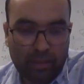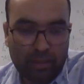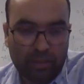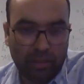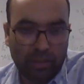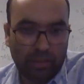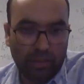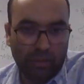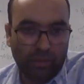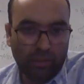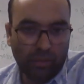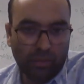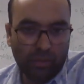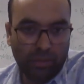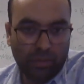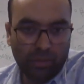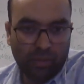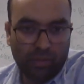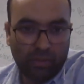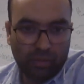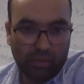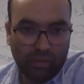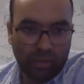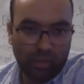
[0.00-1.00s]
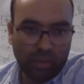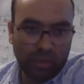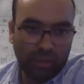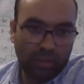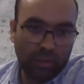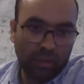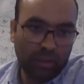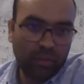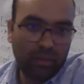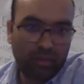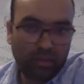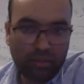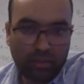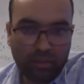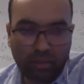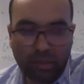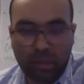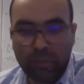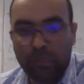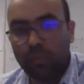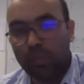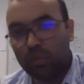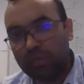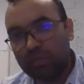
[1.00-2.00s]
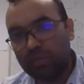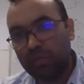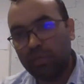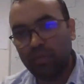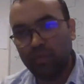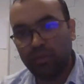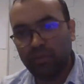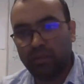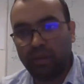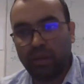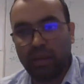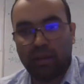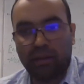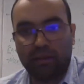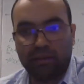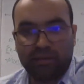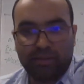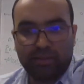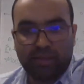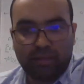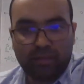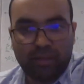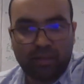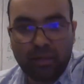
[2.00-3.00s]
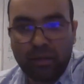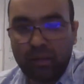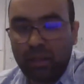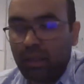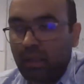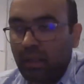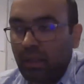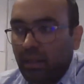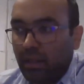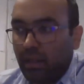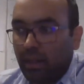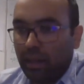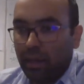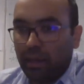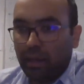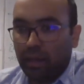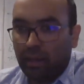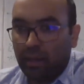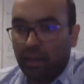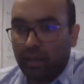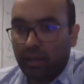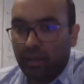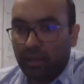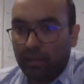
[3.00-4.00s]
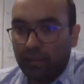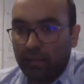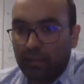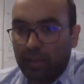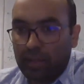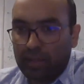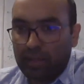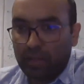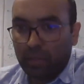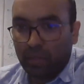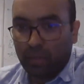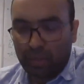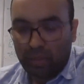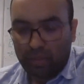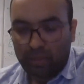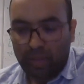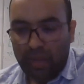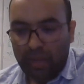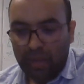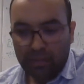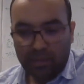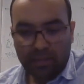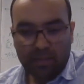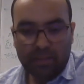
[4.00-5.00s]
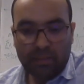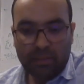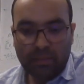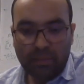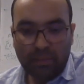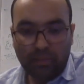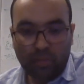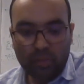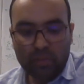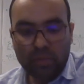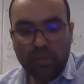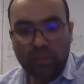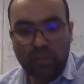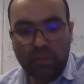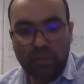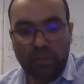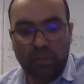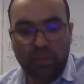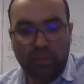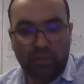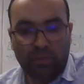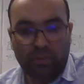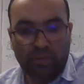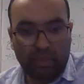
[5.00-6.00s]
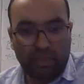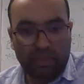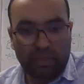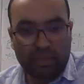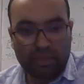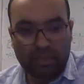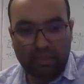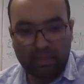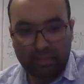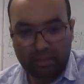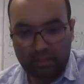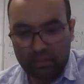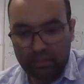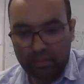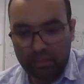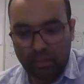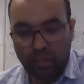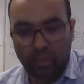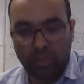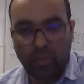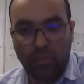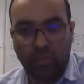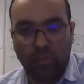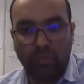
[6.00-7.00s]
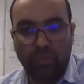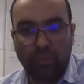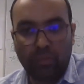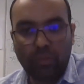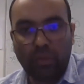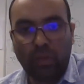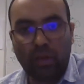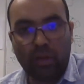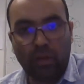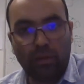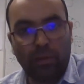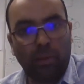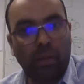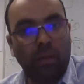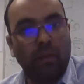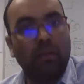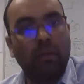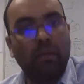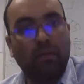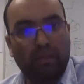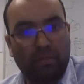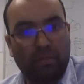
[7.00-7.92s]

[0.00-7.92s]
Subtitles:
So in mostly drylands area. So in drylands, most of the trees, they grow far apart.